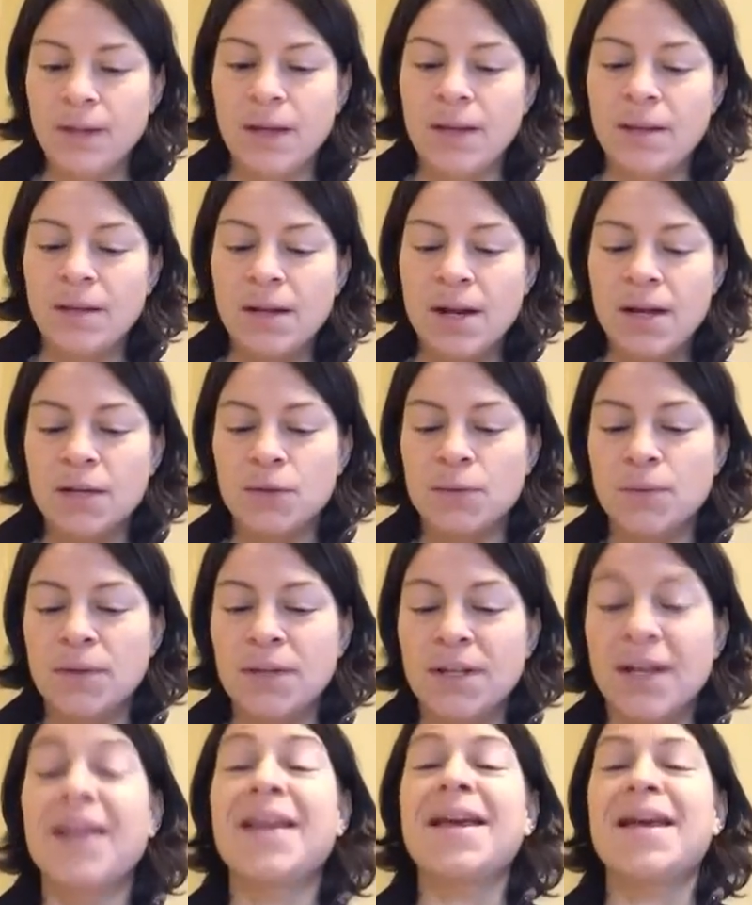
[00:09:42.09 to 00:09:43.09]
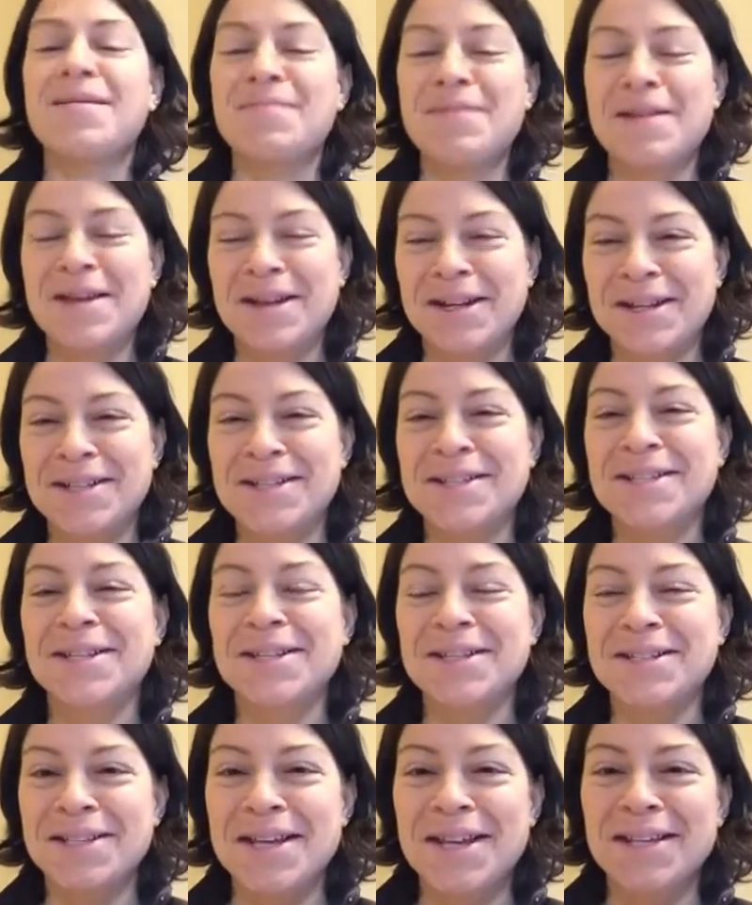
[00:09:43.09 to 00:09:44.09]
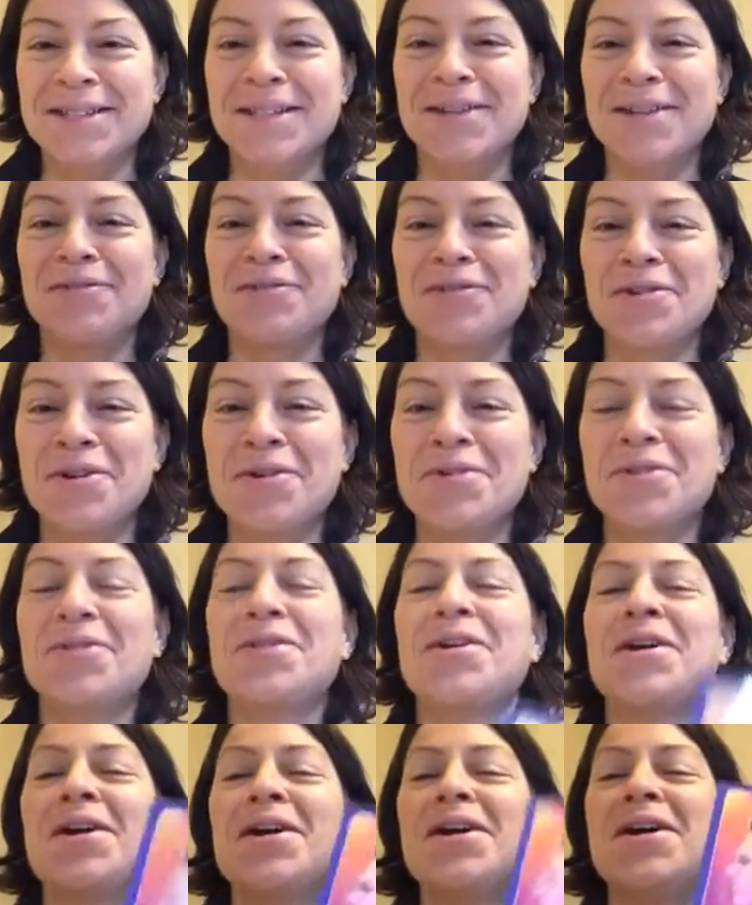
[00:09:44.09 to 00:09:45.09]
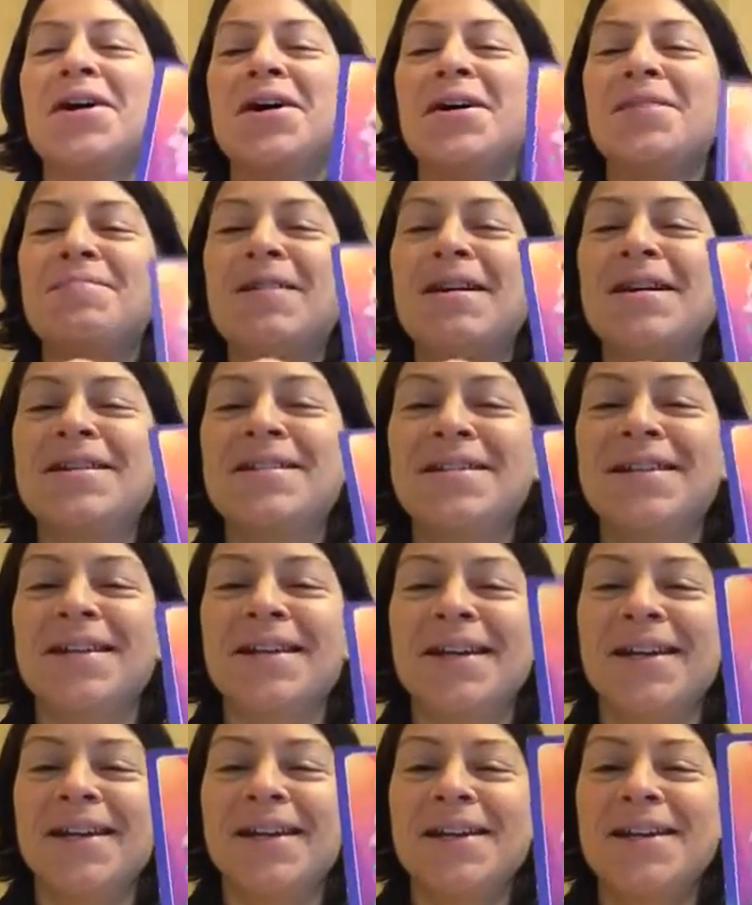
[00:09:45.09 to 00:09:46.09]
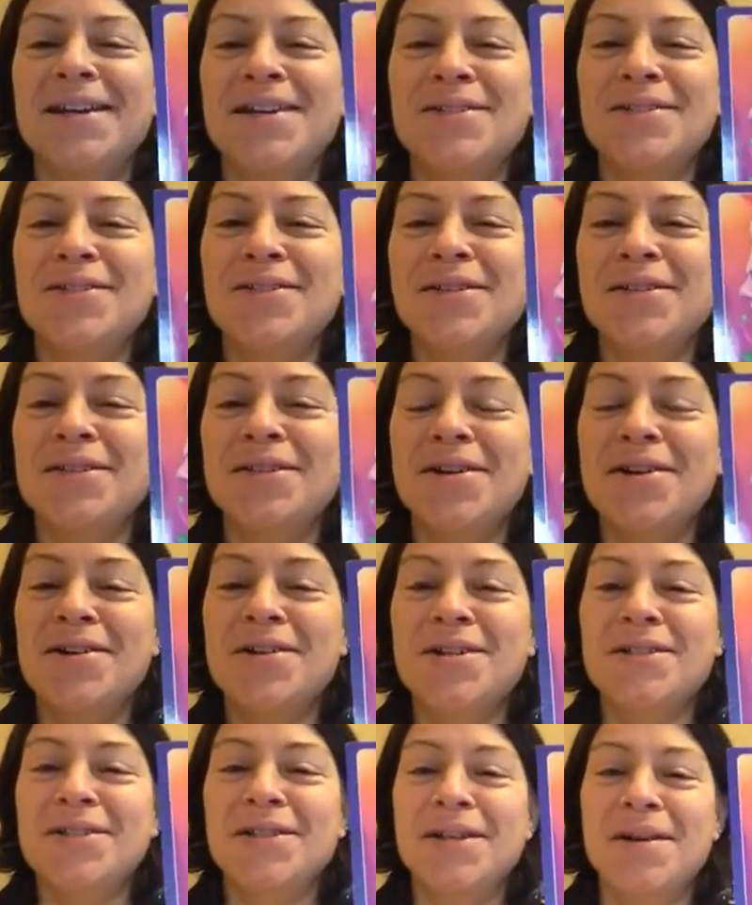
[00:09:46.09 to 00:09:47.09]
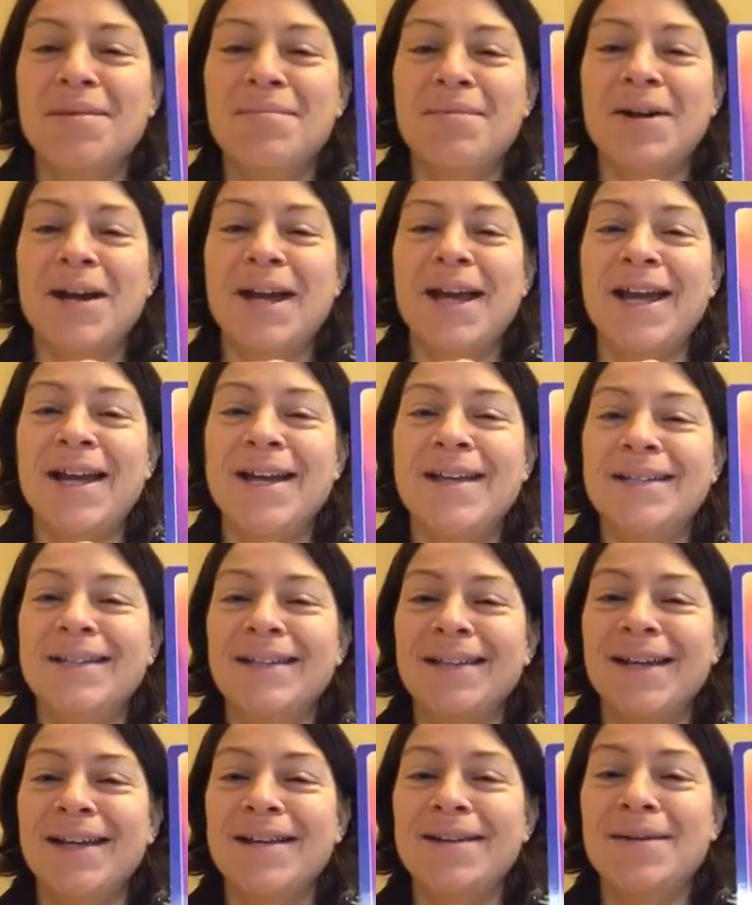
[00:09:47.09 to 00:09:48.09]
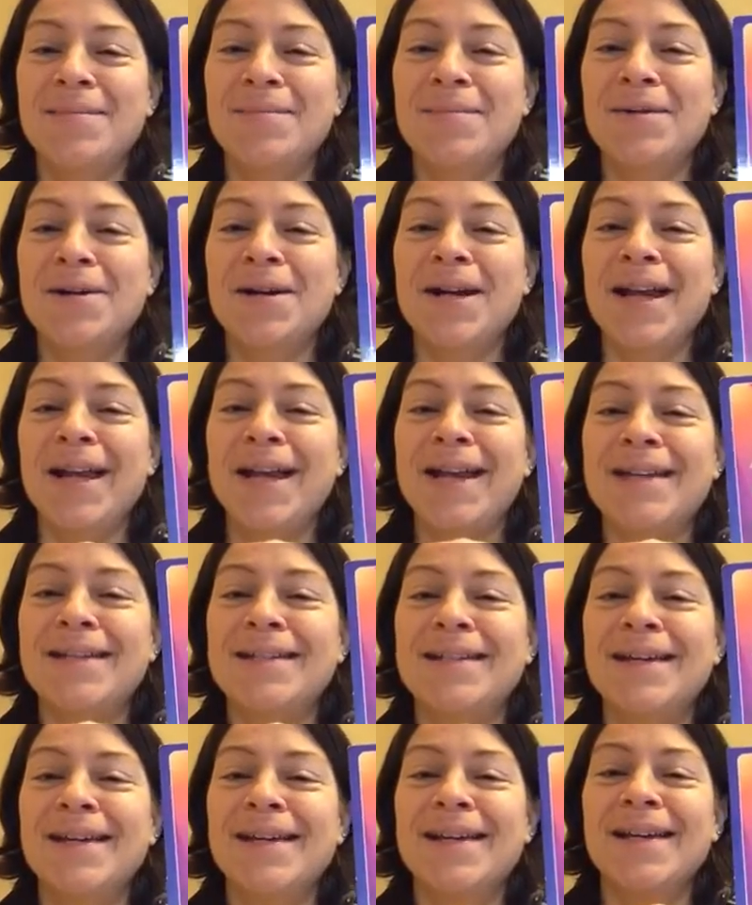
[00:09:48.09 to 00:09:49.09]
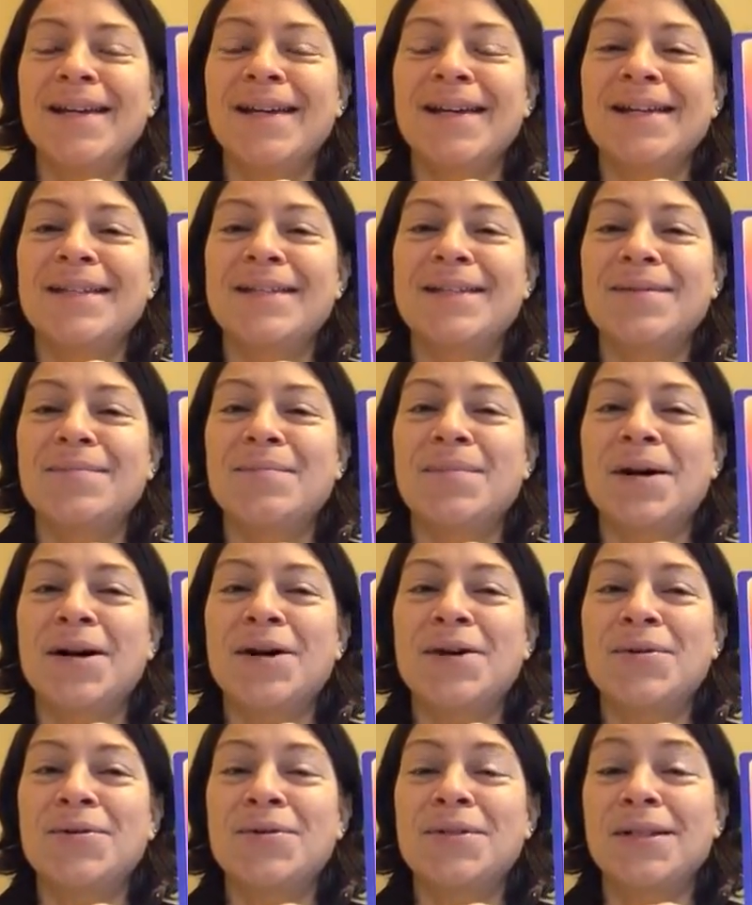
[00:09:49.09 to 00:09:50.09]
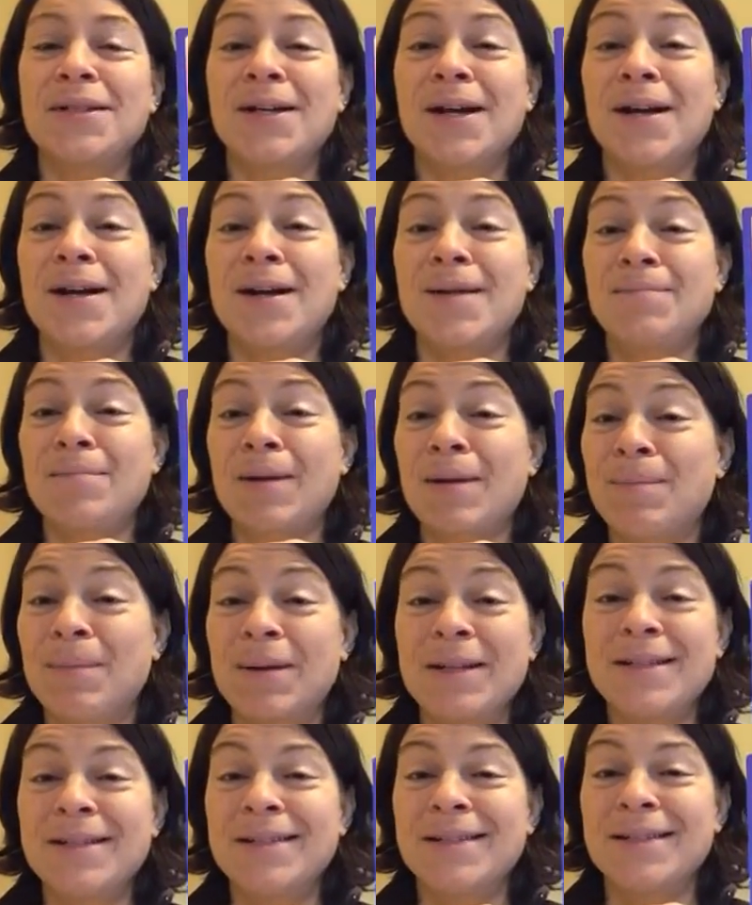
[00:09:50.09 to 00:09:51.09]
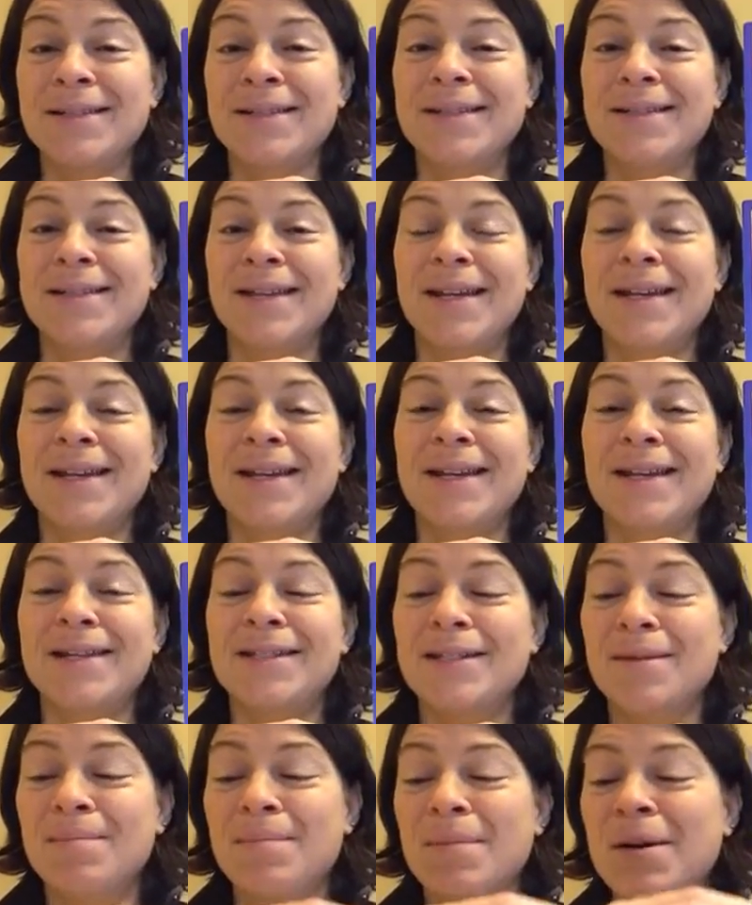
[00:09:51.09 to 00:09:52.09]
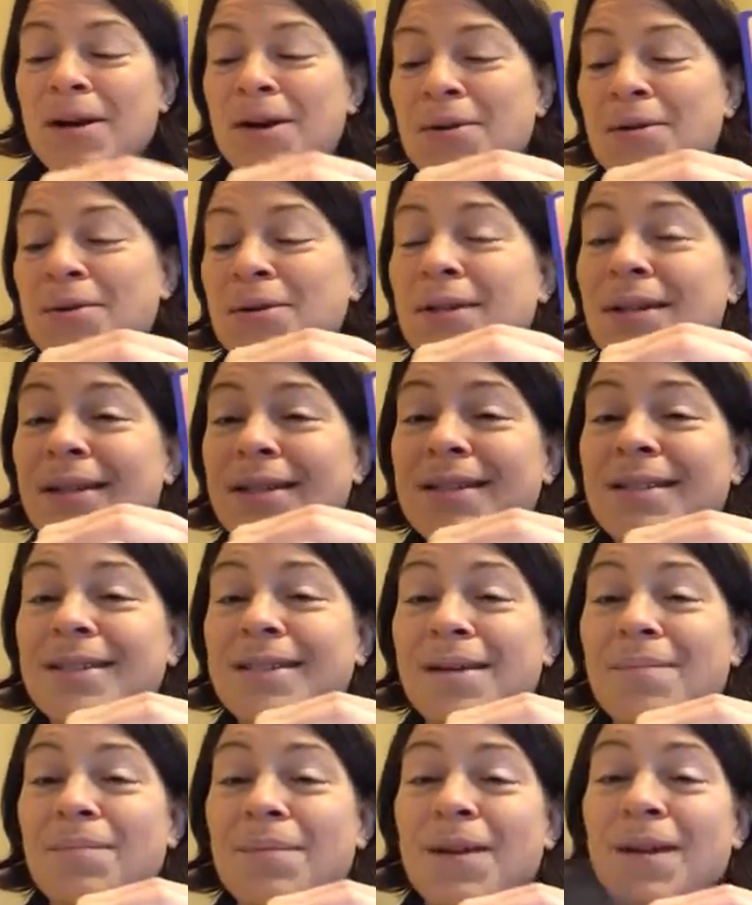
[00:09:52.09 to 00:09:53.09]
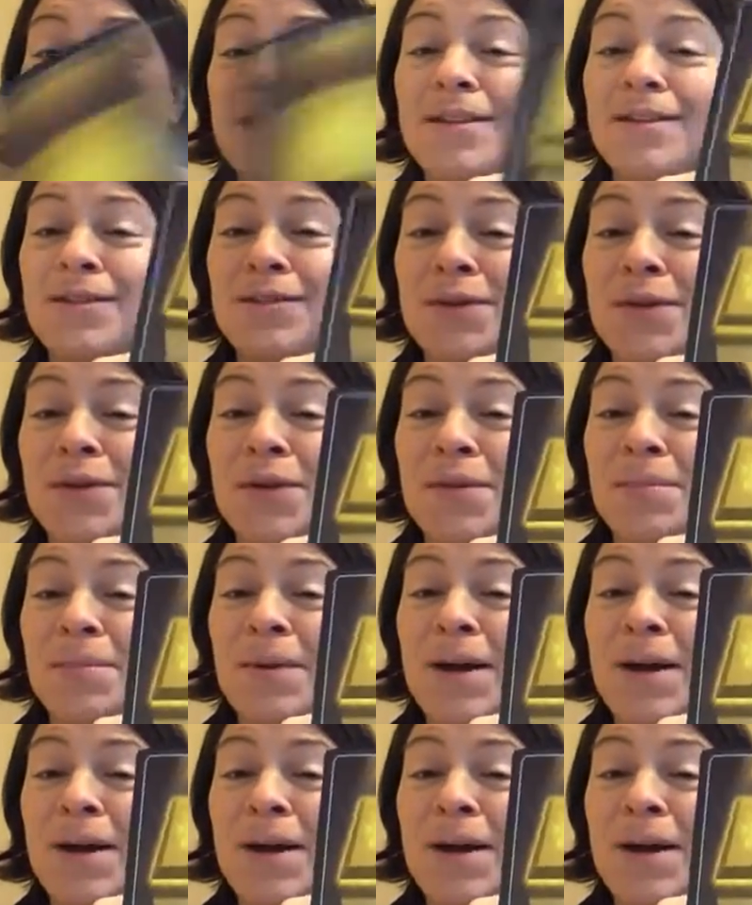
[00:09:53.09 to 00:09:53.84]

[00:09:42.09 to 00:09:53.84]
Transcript: And the next one that came in is success and growth. Amazing. So this card is a number 8, and number 8 is about abundance, and it is about stepping into your